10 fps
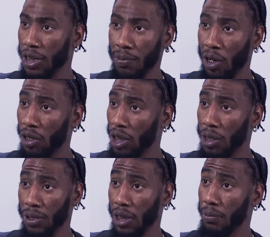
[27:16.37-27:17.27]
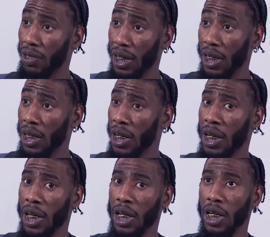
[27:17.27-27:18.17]
his ball club's going to play.
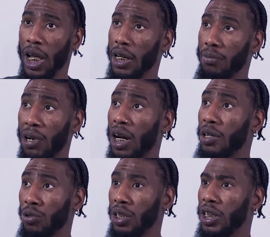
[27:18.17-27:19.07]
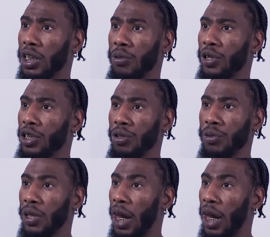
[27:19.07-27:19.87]
Like, Bron's one of them where you'll be